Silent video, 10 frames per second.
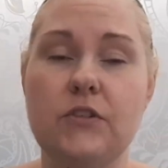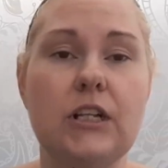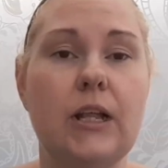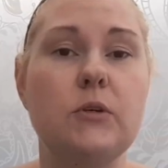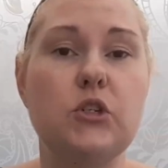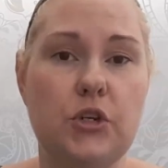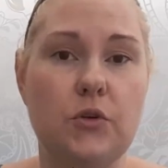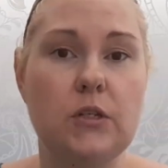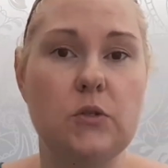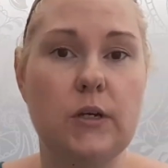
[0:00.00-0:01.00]
enough to let me
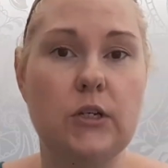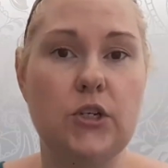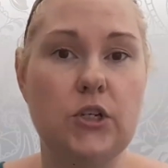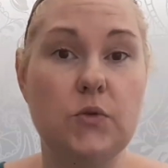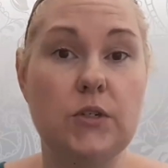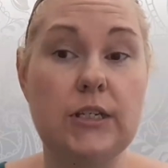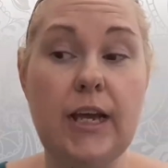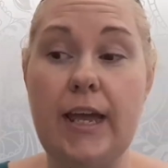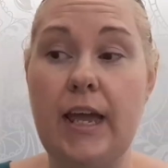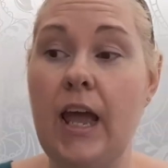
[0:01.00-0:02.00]
show this wig to you
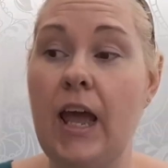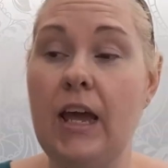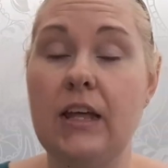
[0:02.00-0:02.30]
today.